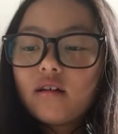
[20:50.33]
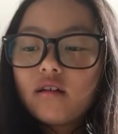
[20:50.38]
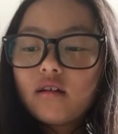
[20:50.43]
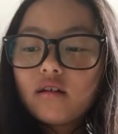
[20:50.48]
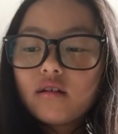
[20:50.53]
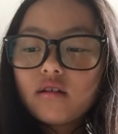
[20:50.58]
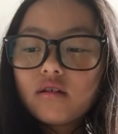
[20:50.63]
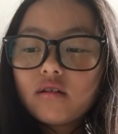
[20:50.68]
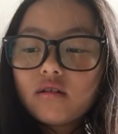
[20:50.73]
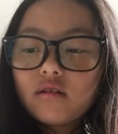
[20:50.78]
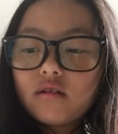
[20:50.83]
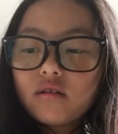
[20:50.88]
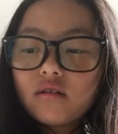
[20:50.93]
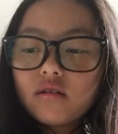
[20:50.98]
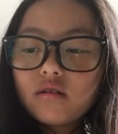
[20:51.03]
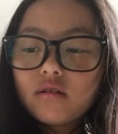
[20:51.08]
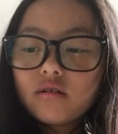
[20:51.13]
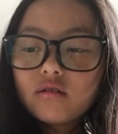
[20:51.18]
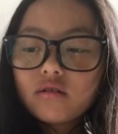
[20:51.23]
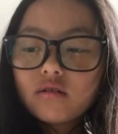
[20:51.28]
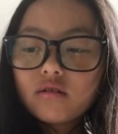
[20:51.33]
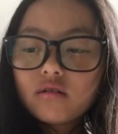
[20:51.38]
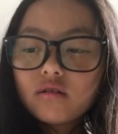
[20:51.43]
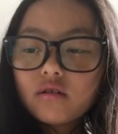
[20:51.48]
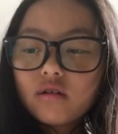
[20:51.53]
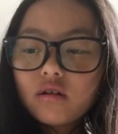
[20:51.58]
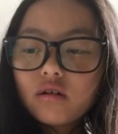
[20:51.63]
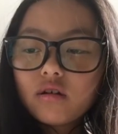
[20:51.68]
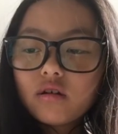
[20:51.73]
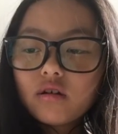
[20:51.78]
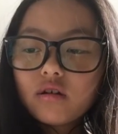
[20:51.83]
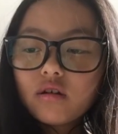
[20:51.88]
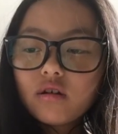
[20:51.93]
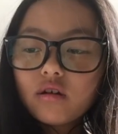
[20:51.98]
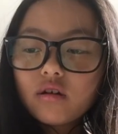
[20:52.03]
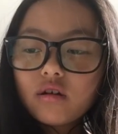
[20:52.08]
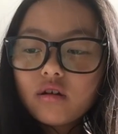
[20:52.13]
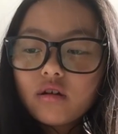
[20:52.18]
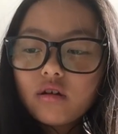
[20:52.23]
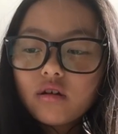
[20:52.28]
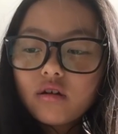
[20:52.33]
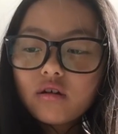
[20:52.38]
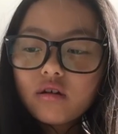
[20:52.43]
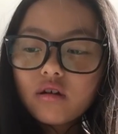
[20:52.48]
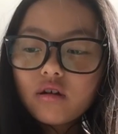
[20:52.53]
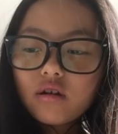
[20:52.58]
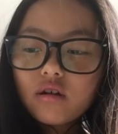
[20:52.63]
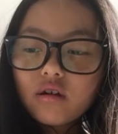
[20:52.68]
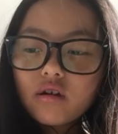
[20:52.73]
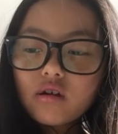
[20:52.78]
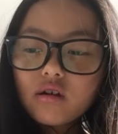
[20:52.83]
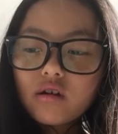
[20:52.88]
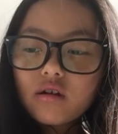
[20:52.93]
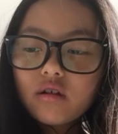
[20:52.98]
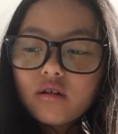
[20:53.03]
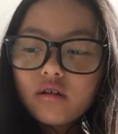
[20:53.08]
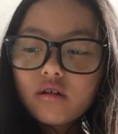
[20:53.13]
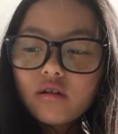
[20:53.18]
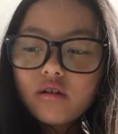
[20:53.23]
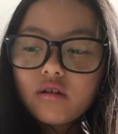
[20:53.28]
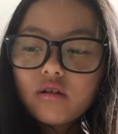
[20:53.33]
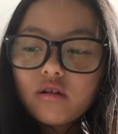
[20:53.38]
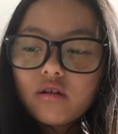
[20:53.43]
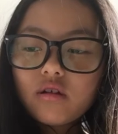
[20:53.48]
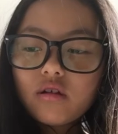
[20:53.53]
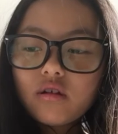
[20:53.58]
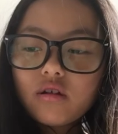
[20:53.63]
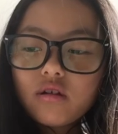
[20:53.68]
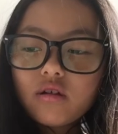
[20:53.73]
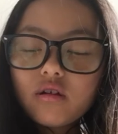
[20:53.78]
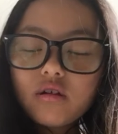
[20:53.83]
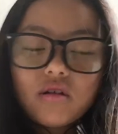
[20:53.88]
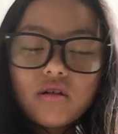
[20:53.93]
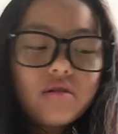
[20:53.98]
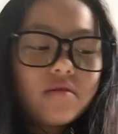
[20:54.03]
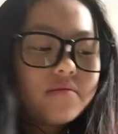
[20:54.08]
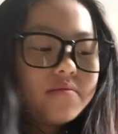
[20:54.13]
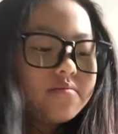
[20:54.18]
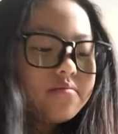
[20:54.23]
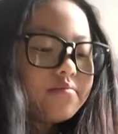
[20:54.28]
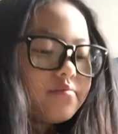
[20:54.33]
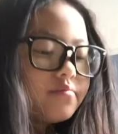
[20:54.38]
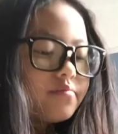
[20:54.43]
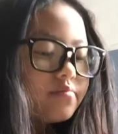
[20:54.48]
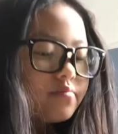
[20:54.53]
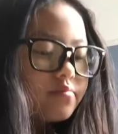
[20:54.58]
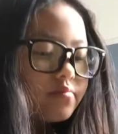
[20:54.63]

[no speech]